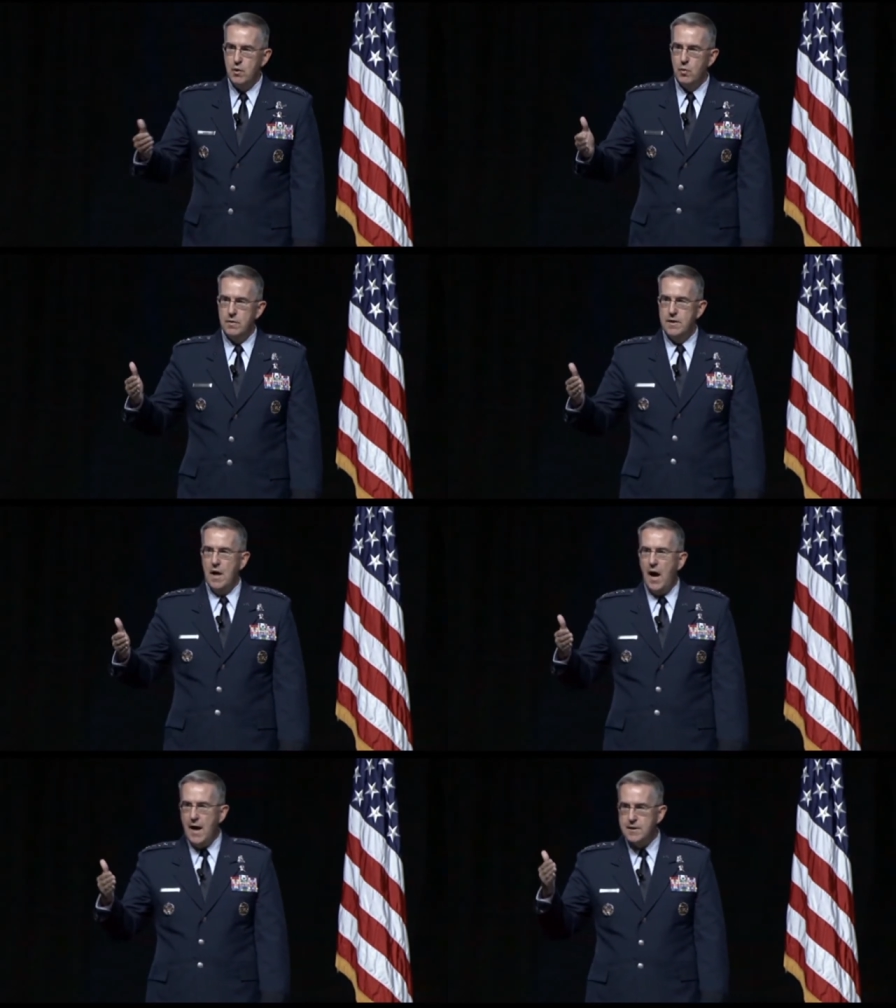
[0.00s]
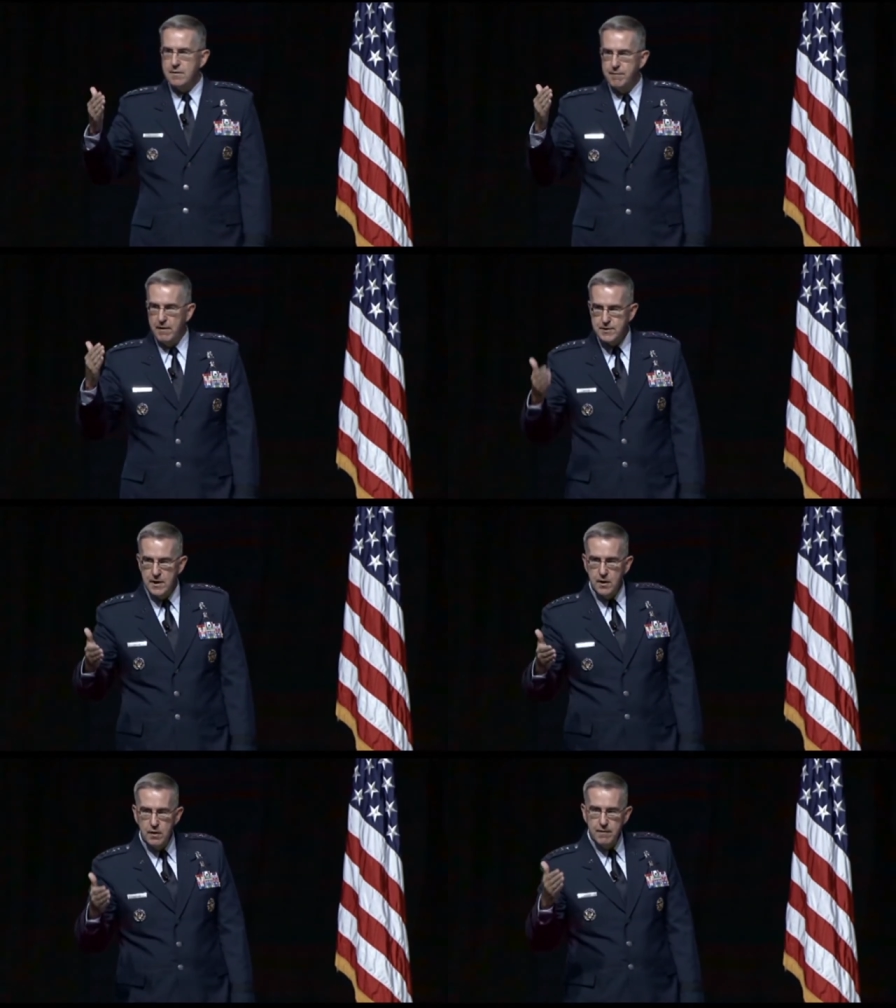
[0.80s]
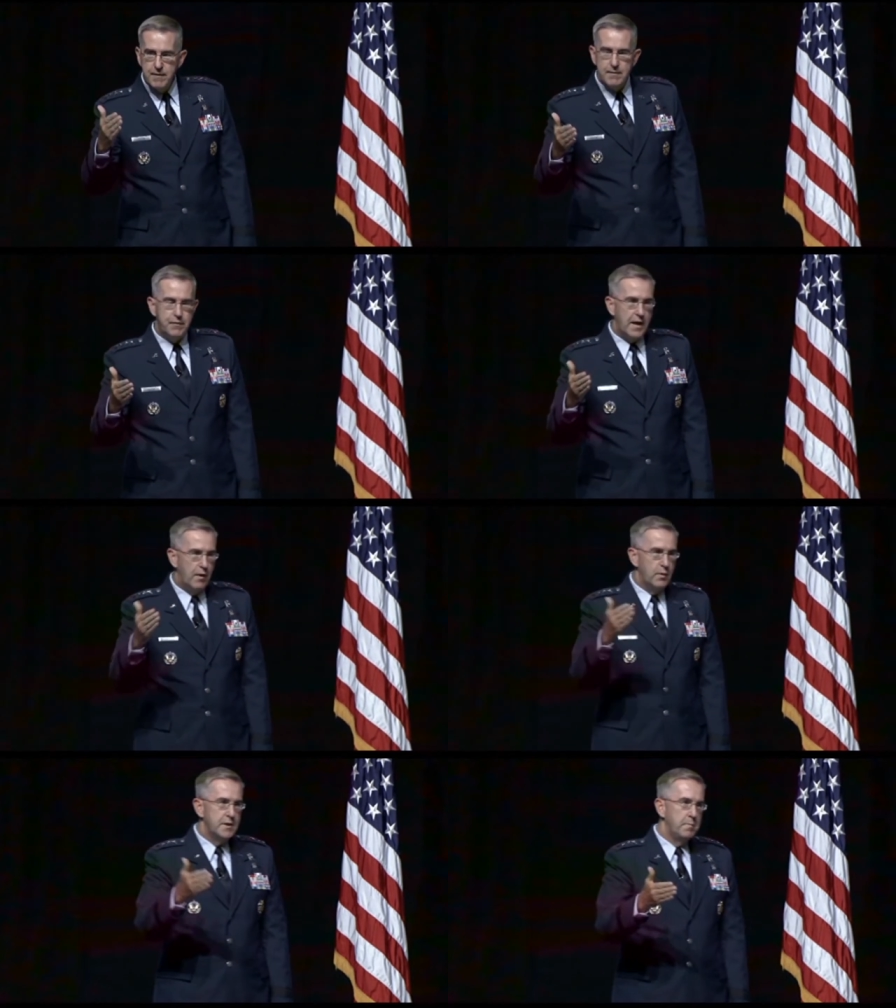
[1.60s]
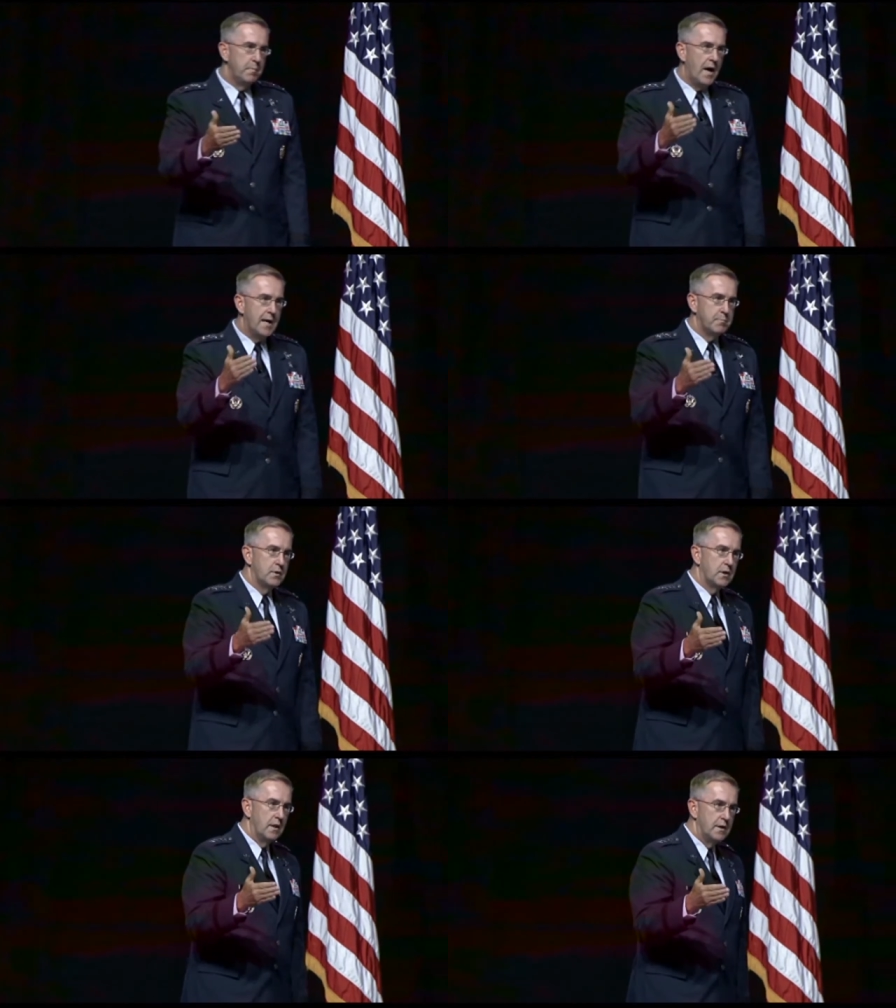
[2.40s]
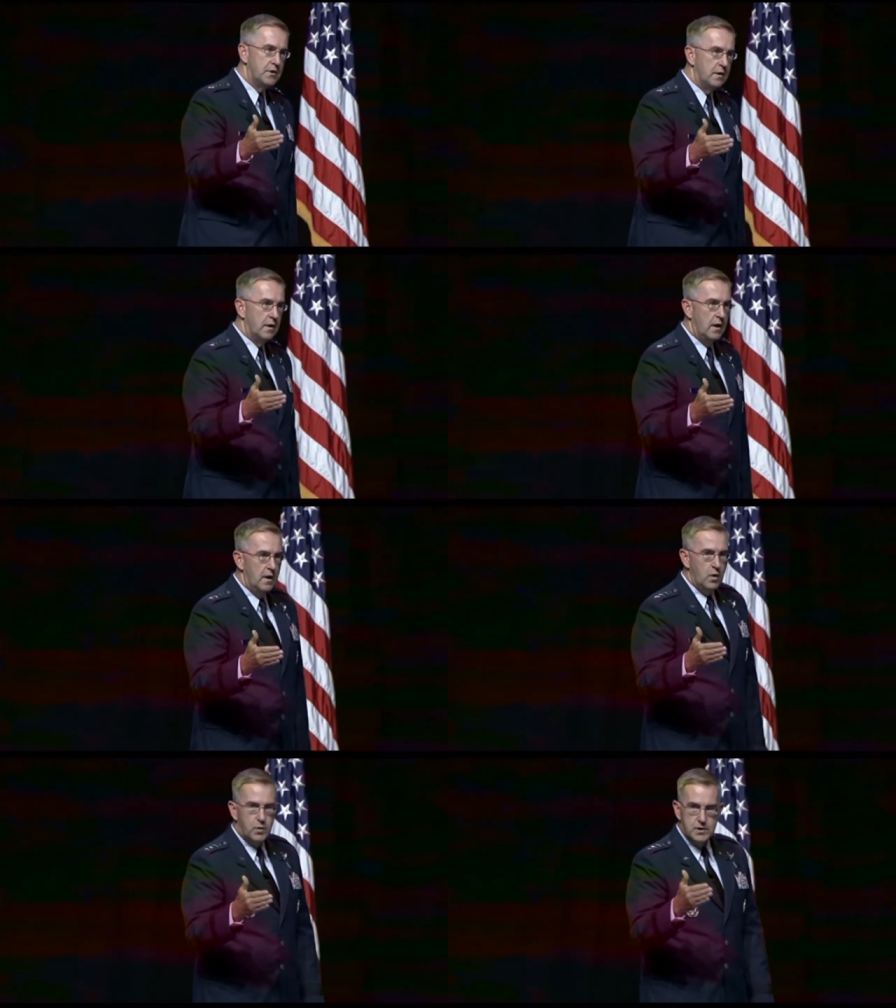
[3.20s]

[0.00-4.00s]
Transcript: And the, the odds of the singular event for that Iridium Cosmos collision